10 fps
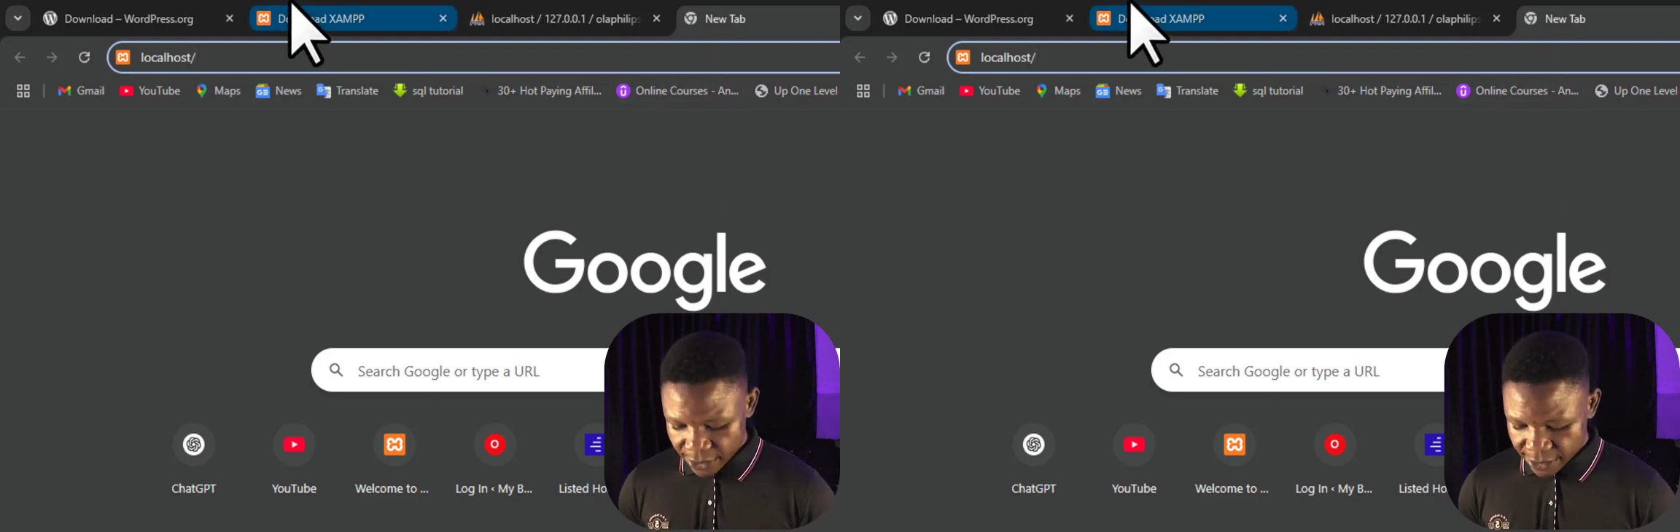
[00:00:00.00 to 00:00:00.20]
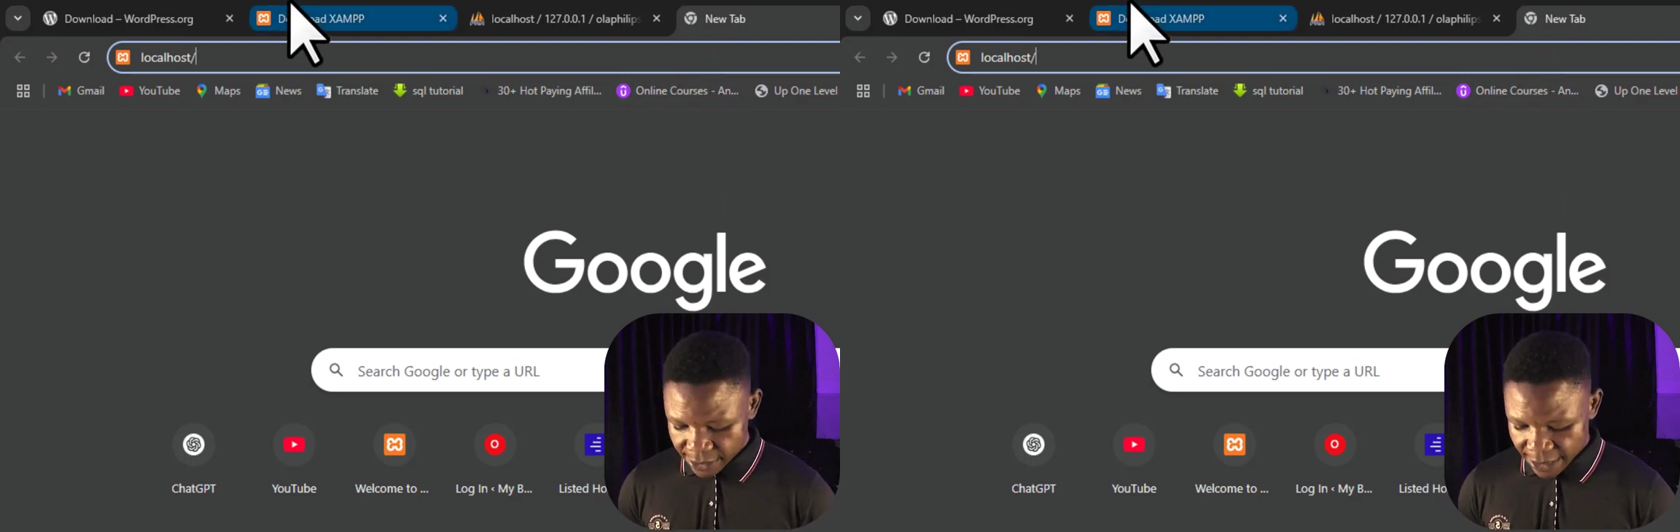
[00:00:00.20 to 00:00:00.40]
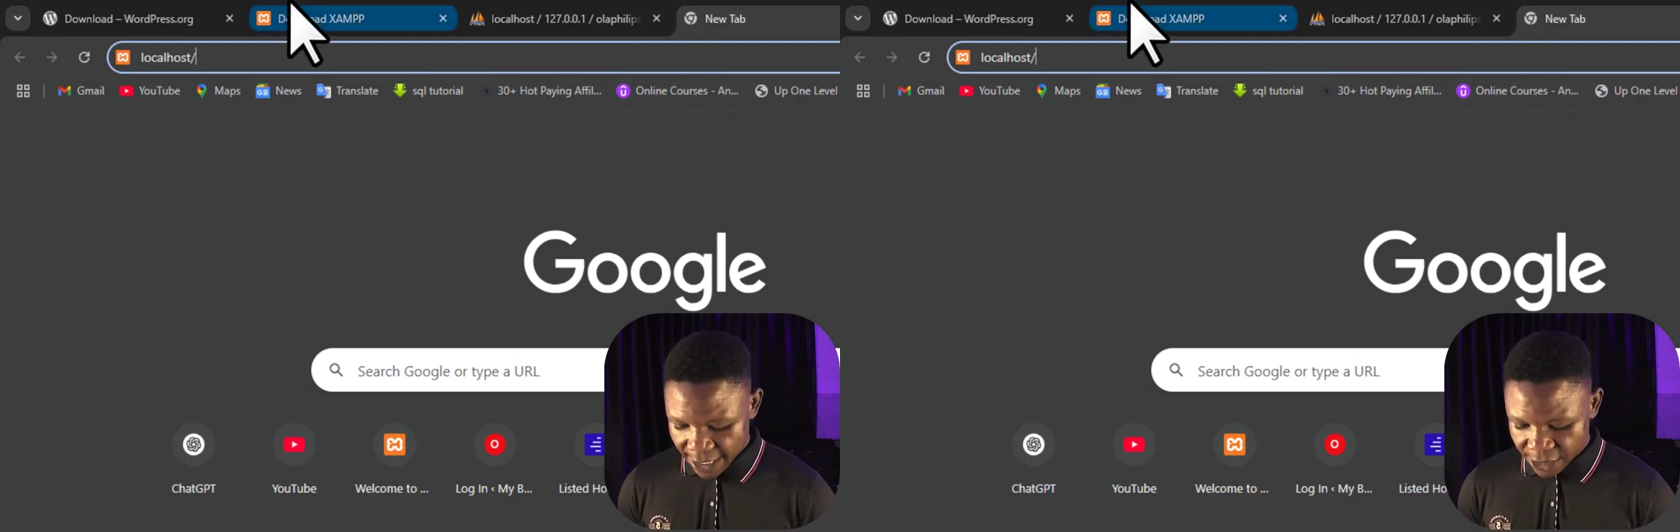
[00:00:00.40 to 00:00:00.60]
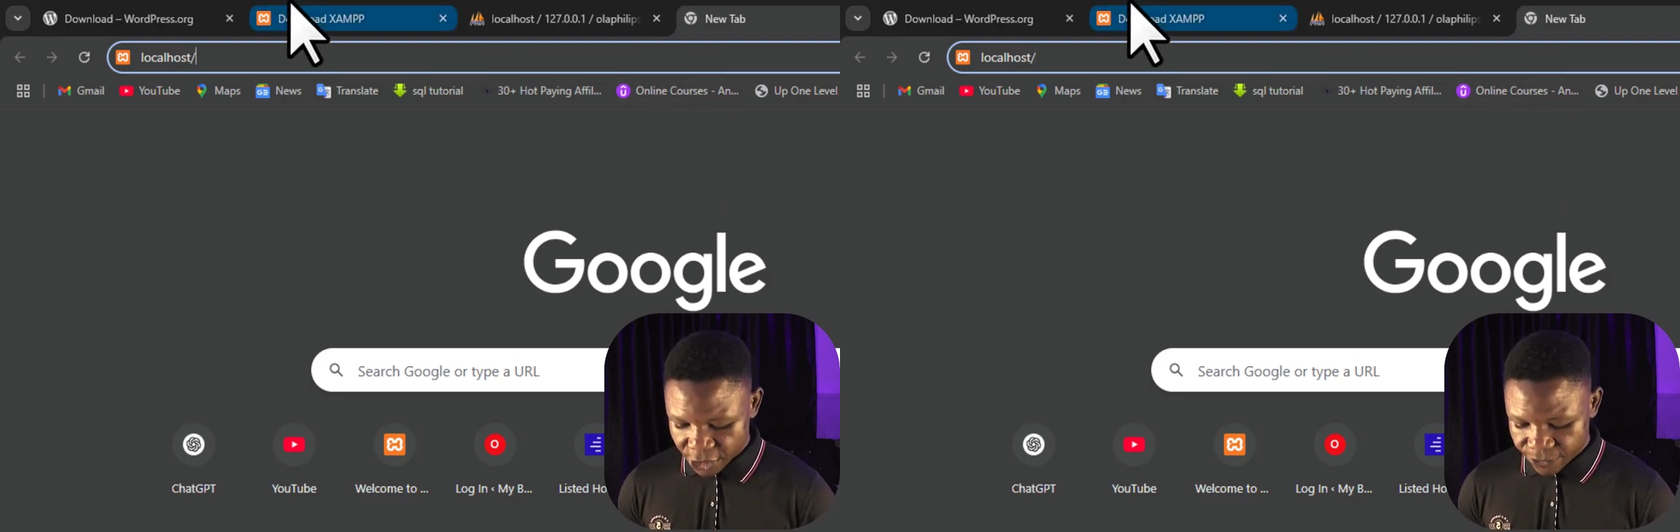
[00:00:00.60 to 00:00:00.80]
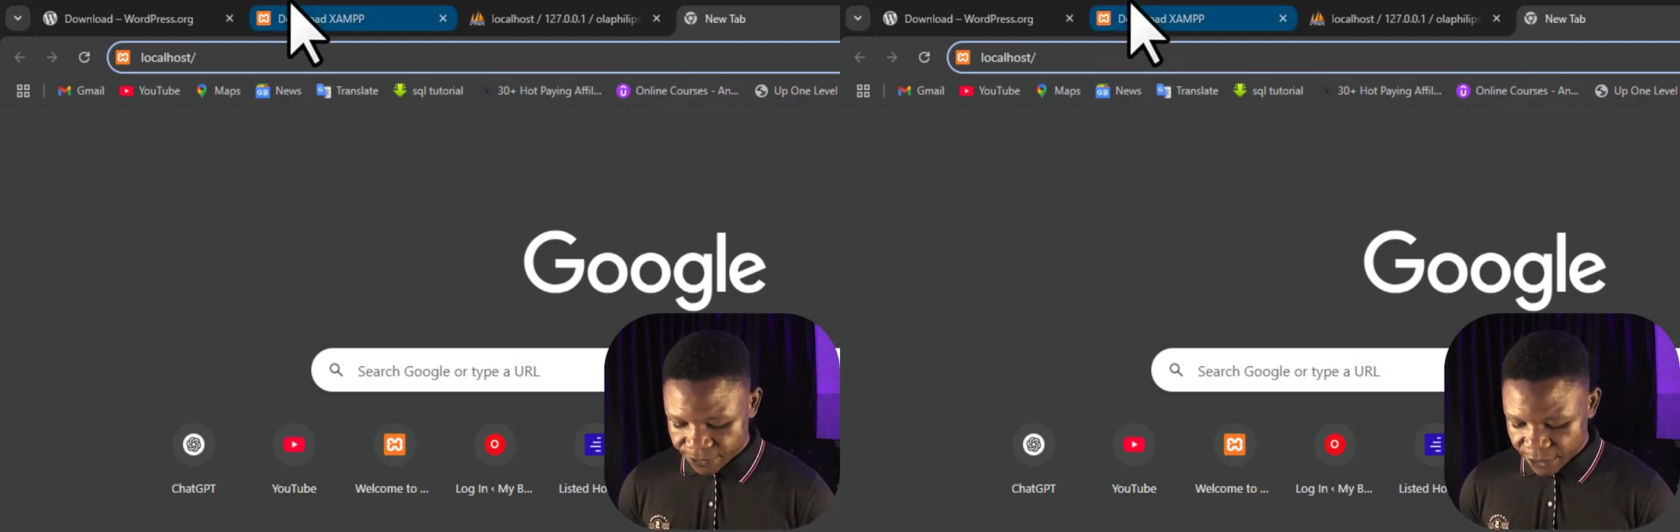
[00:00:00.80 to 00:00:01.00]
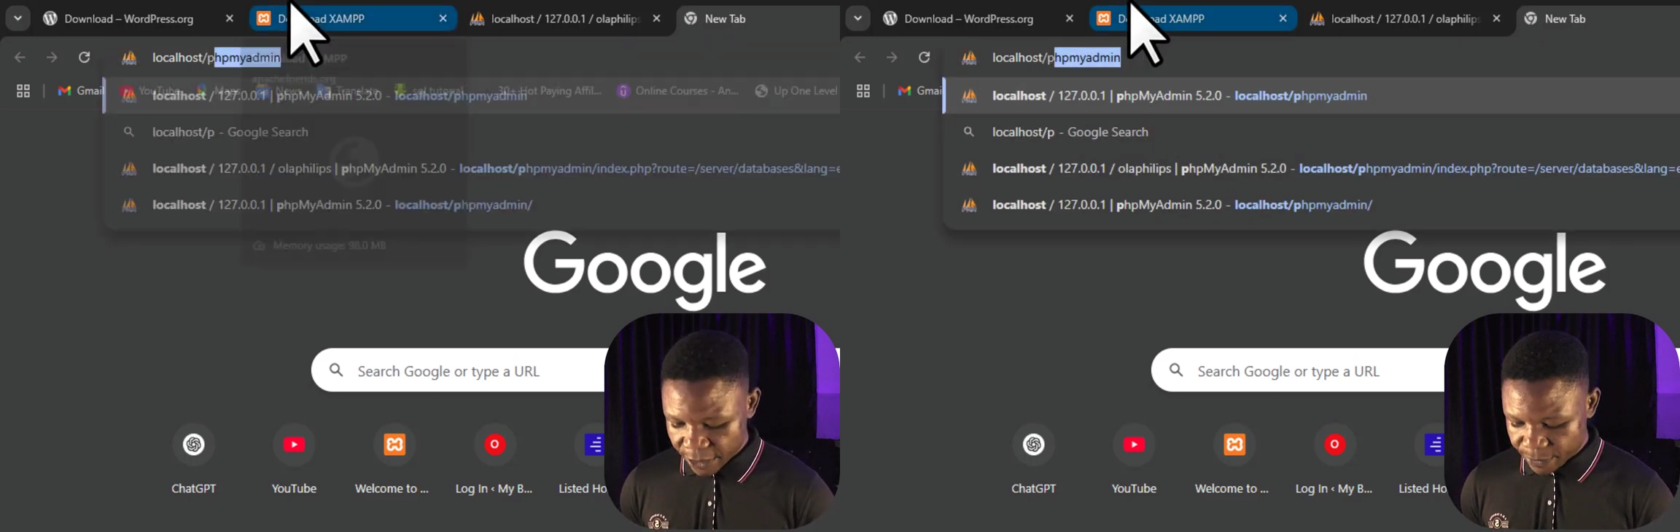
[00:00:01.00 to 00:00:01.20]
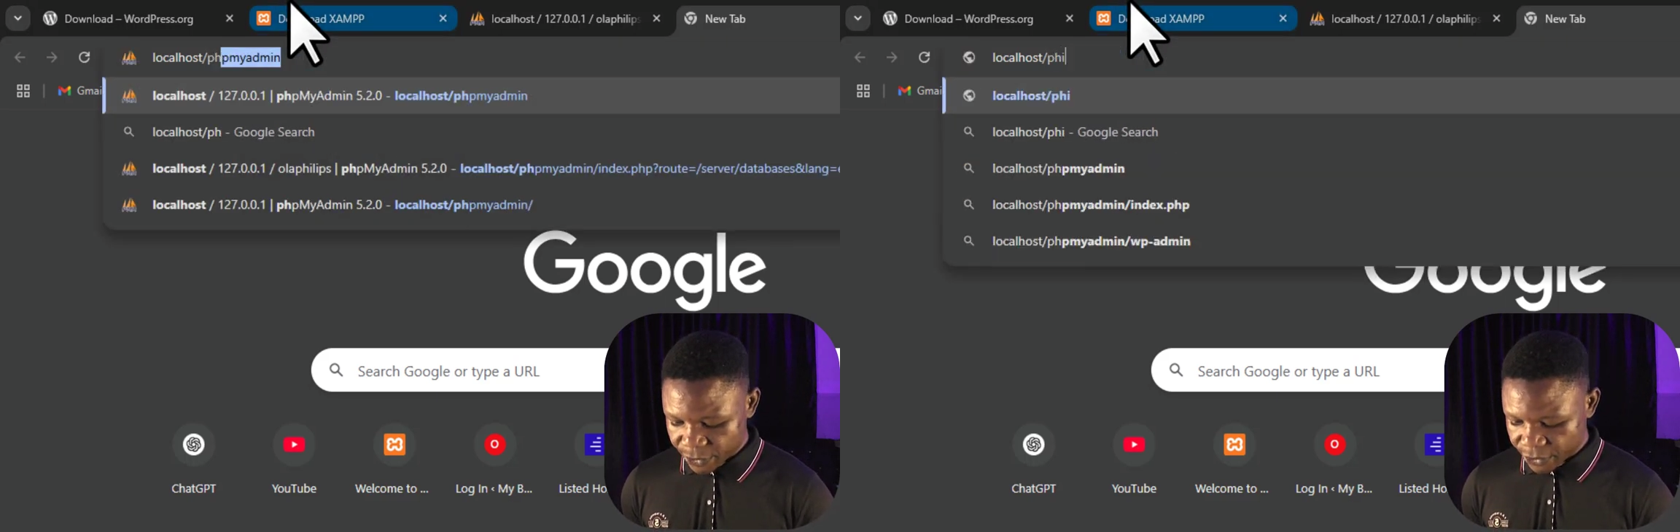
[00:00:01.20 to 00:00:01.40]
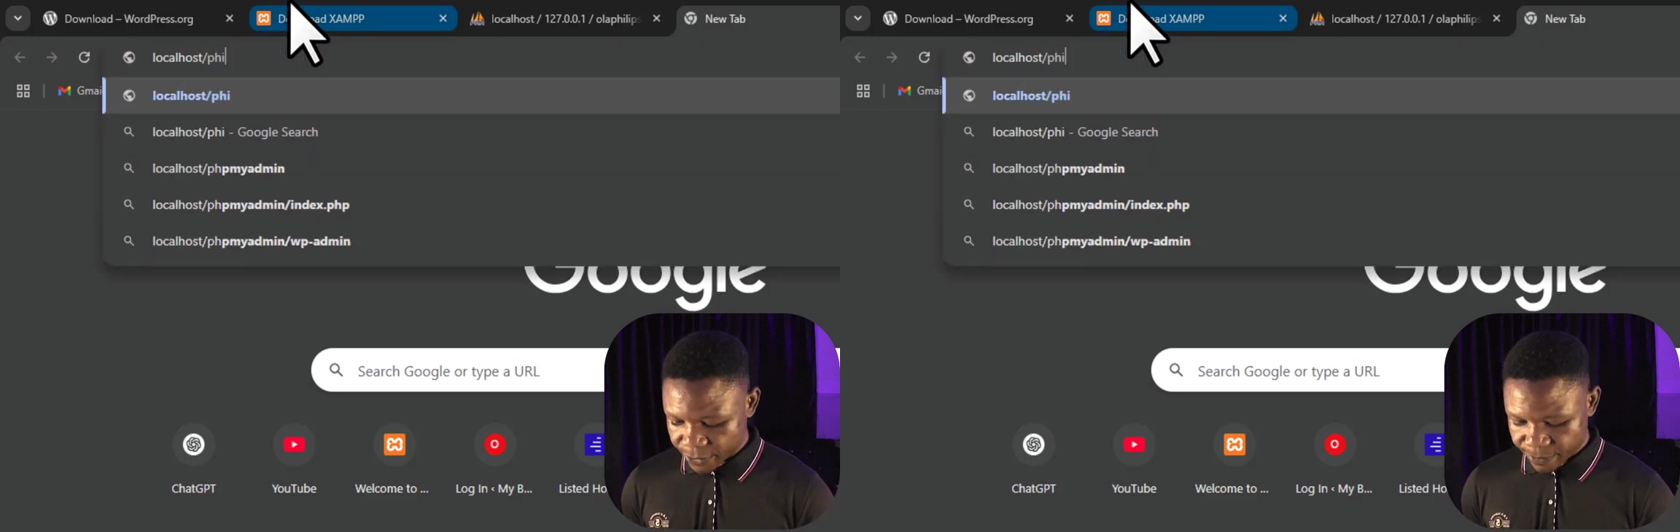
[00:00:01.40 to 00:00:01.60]
/
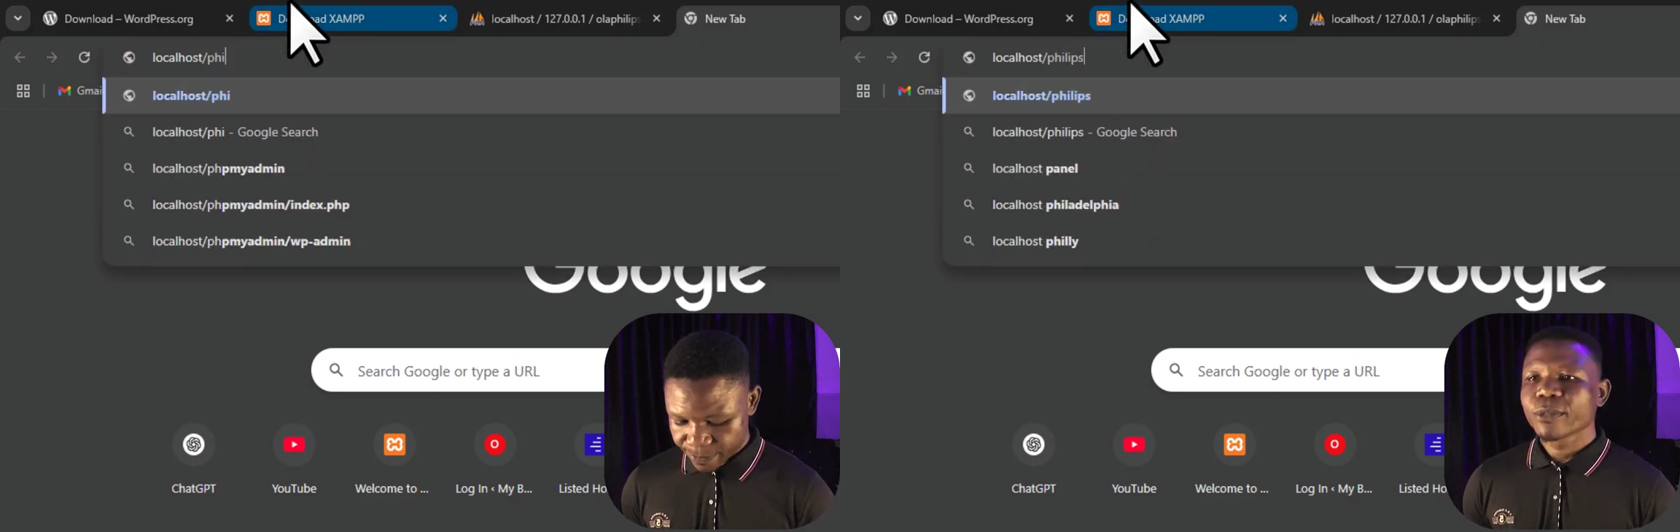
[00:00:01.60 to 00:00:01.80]
Philips.